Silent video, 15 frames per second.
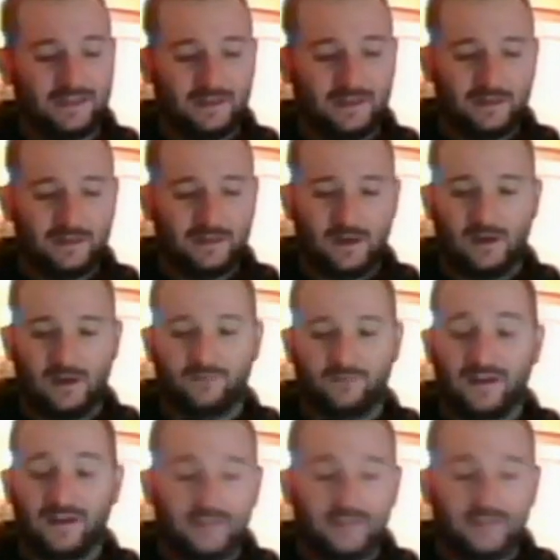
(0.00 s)
I
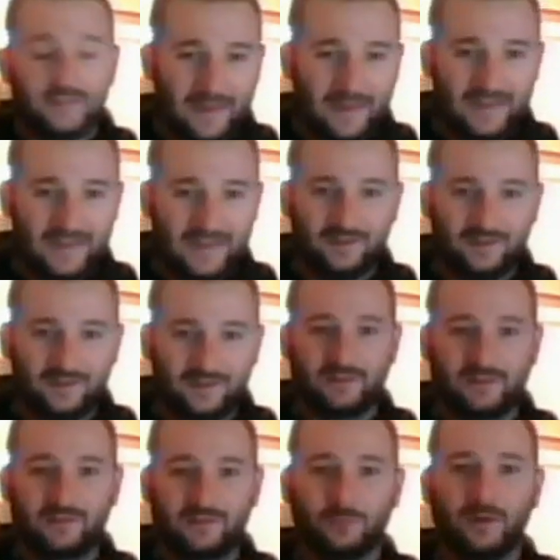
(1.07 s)
finally got my hands on it at a
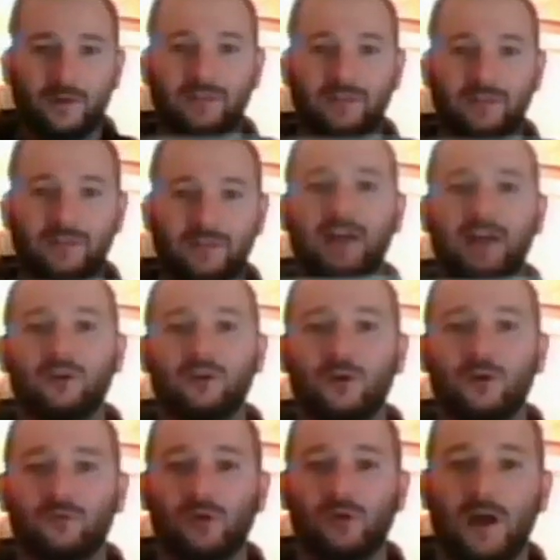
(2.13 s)
decent price. I don't know if you
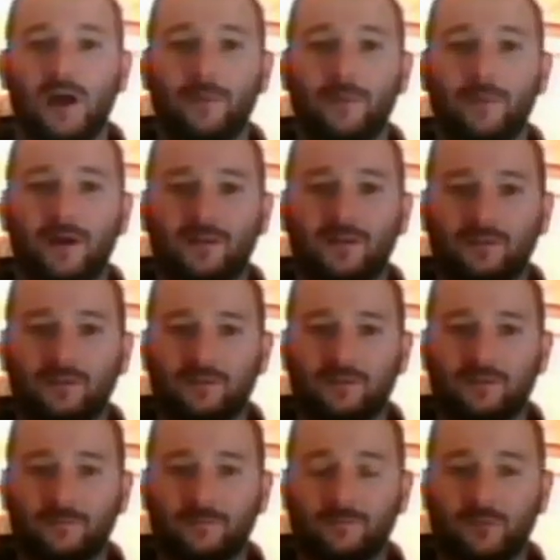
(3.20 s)
are up on
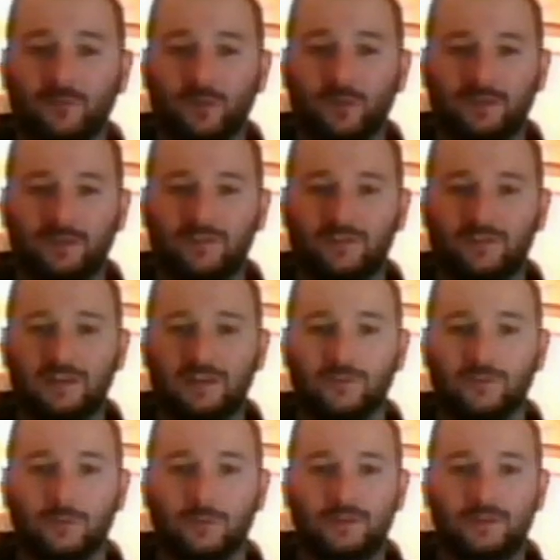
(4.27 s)
what this is, but
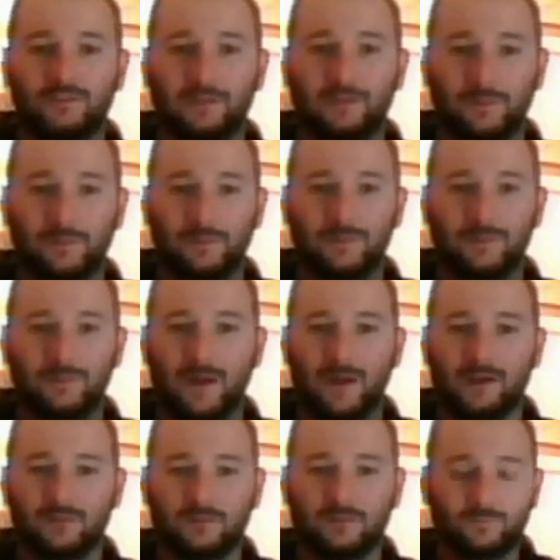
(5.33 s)
this is a big box.
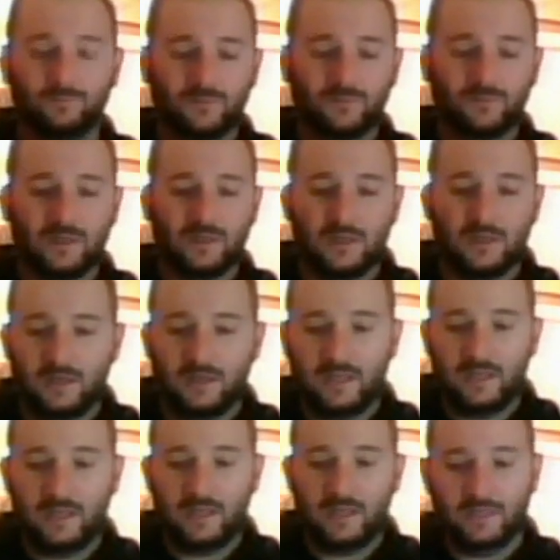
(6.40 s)
It,
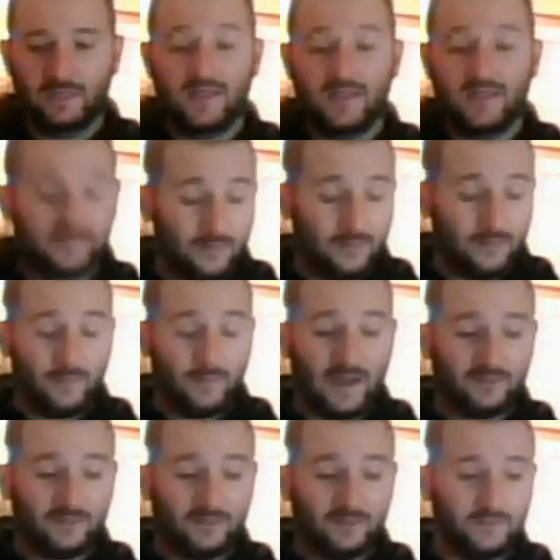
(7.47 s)
it's not double boxed.